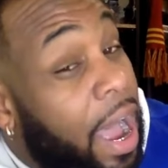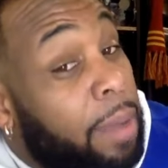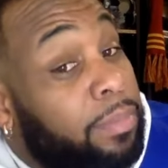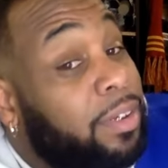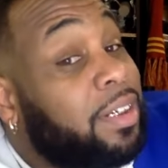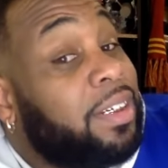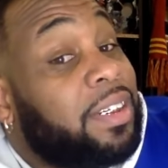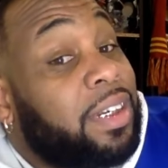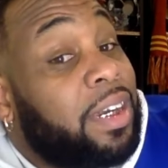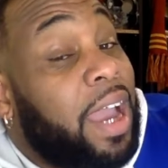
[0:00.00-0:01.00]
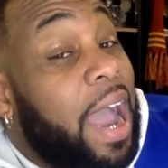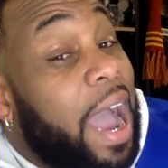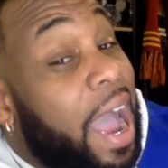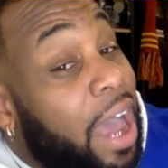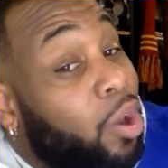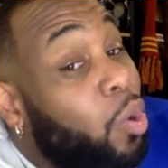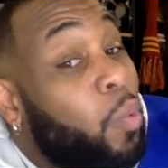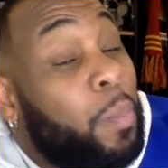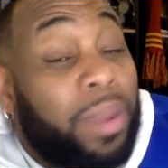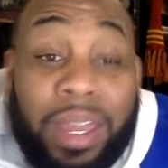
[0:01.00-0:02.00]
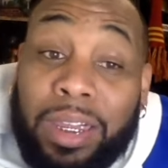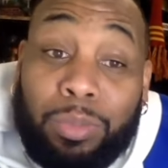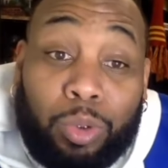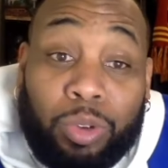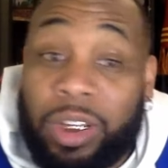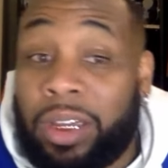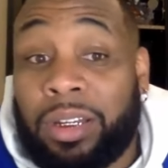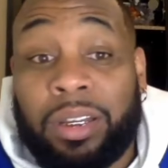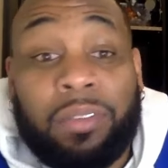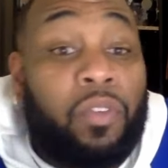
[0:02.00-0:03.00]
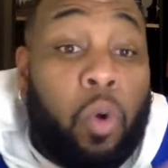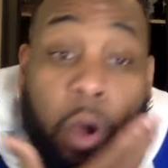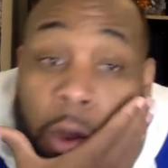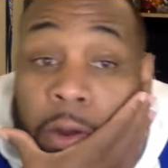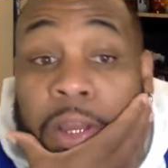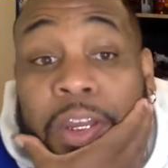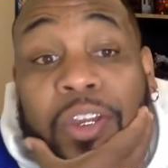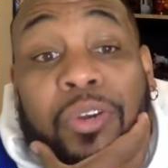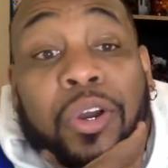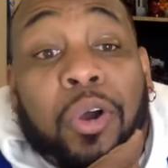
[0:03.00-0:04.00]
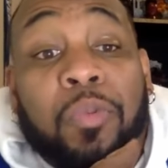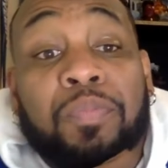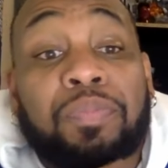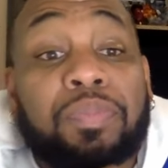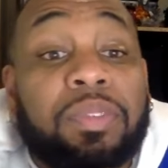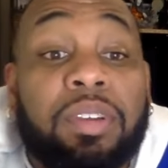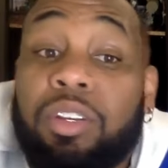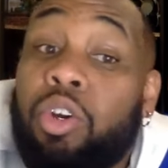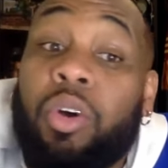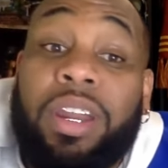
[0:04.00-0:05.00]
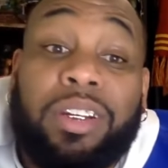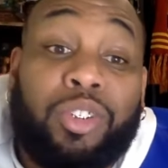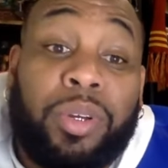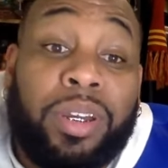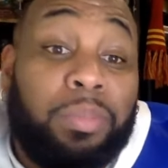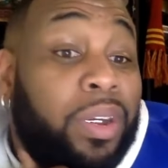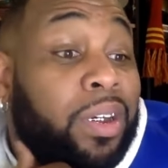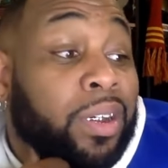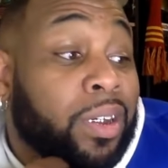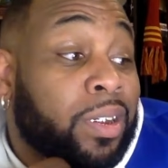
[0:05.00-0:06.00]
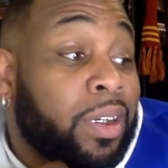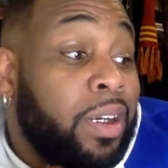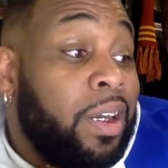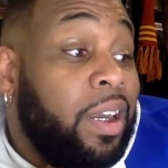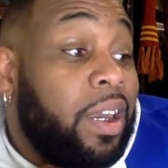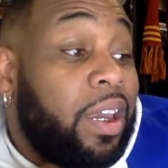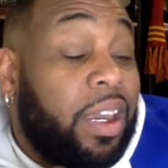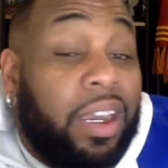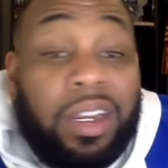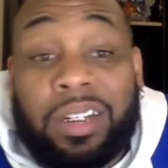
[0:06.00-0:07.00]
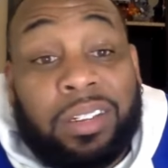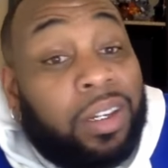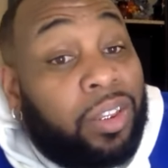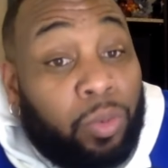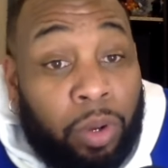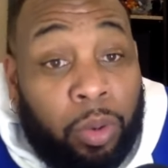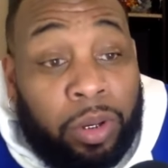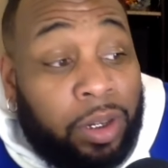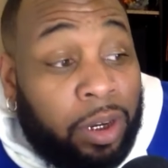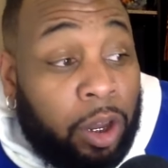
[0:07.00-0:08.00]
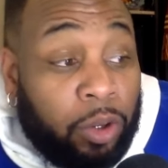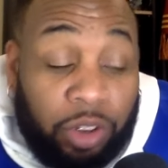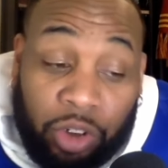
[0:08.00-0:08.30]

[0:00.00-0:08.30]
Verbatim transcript: I'm just saying I don't blame you, Jalen, for you know going after Dread because it is nothing wrong with her at all.